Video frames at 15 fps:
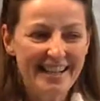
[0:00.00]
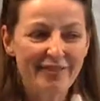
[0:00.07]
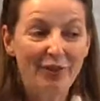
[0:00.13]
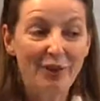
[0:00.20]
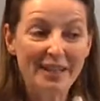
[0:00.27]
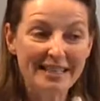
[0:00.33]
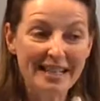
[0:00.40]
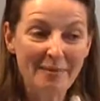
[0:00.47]

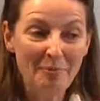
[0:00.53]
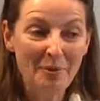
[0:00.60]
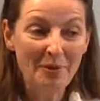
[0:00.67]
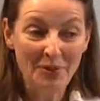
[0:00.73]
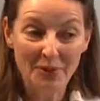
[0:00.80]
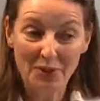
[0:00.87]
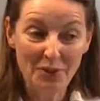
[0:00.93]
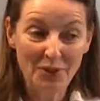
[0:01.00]
For example,
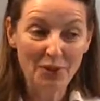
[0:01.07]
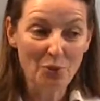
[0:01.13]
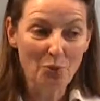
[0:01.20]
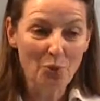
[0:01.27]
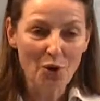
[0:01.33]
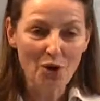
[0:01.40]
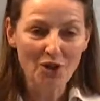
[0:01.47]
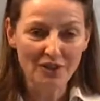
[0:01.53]
the
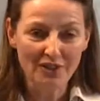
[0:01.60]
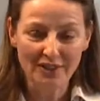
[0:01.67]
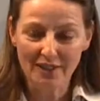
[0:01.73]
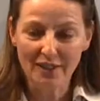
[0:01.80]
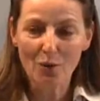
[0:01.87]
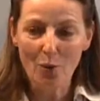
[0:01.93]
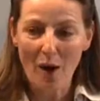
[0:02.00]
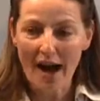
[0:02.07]
word
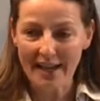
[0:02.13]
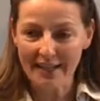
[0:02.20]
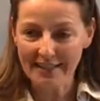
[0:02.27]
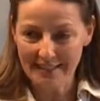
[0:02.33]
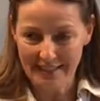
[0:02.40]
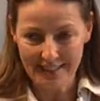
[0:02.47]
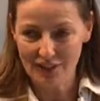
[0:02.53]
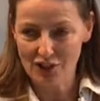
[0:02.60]

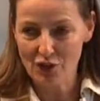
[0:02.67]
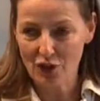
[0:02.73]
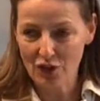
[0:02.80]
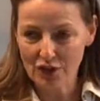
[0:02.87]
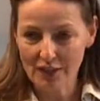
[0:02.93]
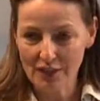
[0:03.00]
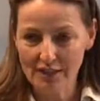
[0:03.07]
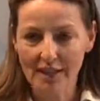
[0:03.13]
wine in
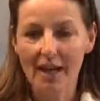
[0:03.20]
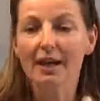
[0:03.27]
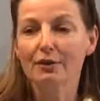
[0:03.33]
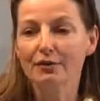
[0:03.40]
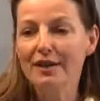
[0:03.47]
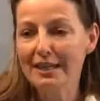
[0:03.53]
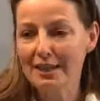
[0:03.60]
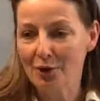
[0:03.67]
Georgian is
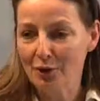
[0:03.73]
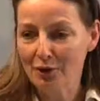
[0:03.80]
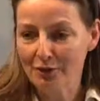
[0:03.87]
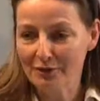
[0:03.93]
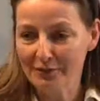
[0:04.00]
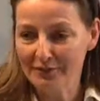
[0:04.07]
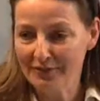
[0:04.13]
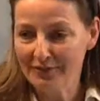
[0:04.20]
vino.